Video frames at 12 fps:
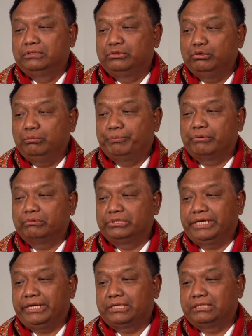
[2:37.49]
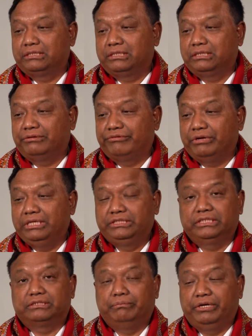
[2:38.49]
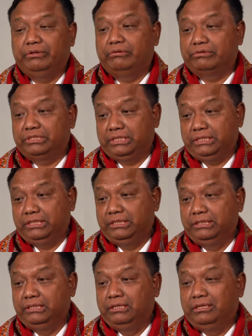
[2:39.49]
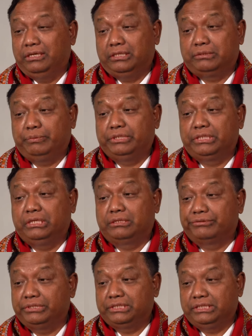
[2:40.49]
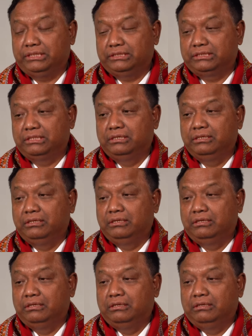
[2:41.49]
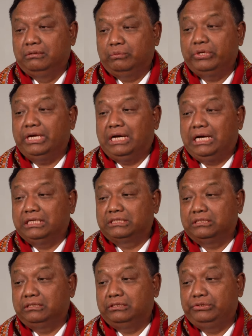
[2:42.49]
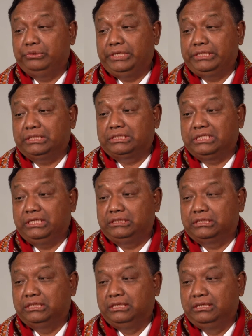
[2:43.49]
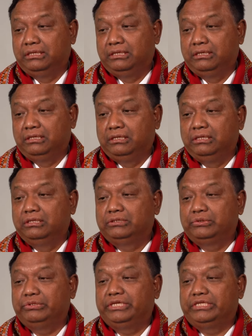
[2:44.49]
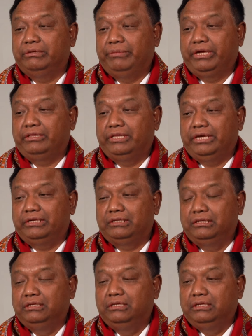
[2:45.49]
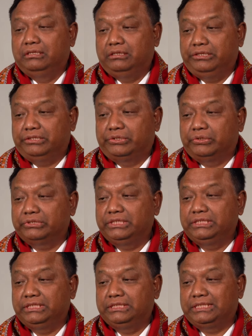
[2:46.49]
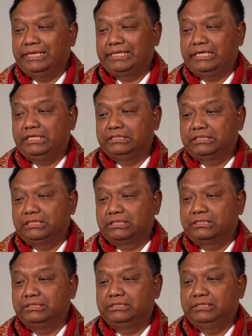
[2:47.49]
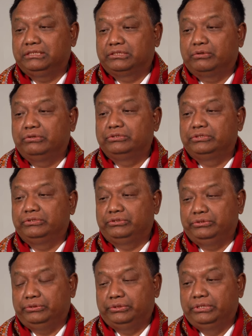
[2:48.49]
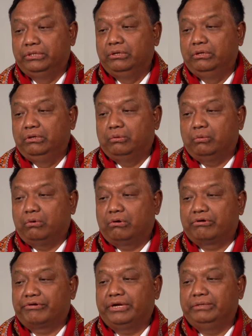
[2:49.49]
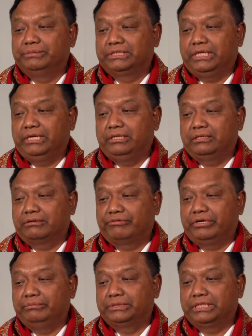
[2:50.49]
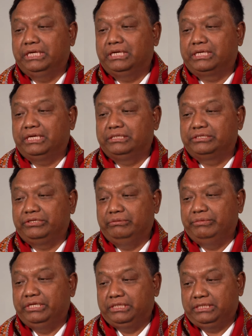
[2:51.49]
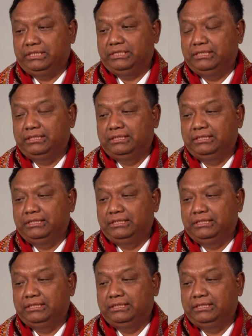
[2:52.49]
To protect religious minority, especially Christians, we ask the United States to determine that the atrocities against Christians constitute war crimes and crimes against humanity.